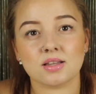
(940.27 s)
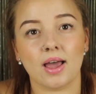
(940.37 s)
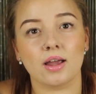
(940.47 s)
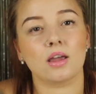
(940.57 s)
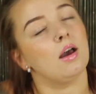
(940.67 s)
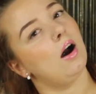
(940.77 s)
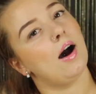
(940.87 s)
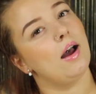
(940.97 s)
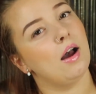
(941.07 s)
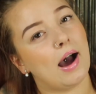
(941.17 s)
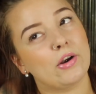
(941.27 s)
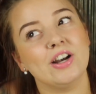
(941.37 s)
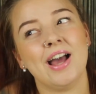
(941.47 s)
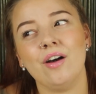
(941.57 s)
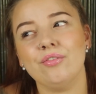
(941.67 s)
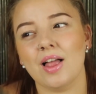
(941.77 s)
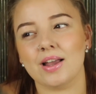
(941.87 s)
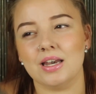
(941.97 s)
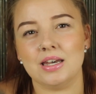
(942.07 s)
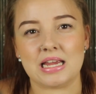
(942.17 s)
Like I don't have like
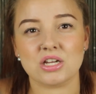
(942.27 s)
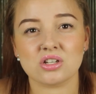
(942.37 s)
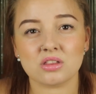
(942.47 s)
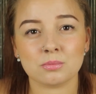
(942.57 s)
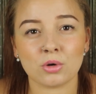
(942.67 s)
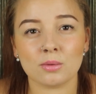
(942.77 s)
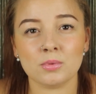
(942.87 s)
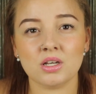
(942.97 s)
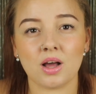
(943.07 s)
a niche at the moment.